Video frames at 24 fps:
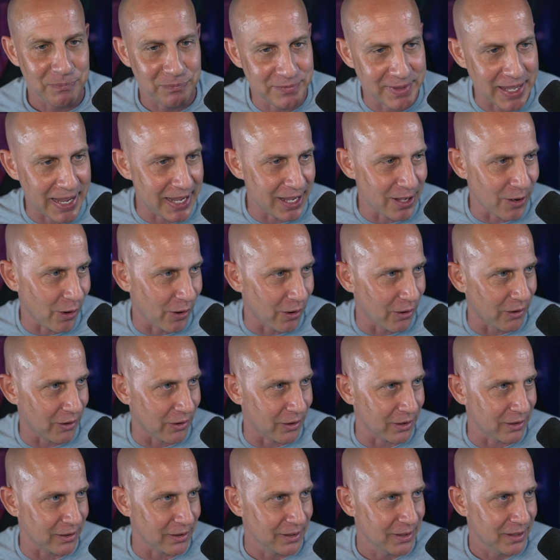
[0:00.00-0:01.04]
They
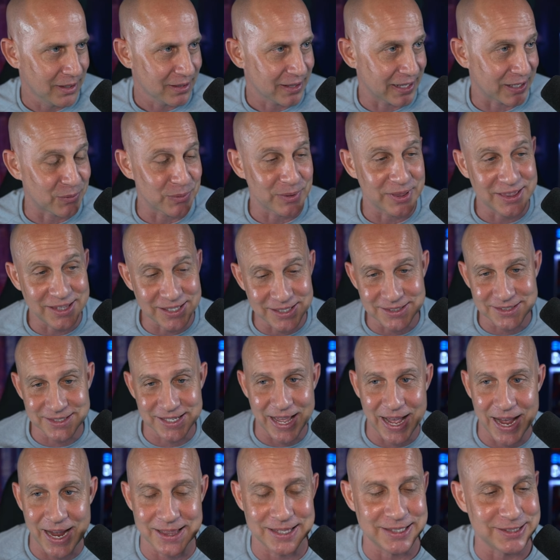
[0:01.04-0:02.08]
are, like with this guy,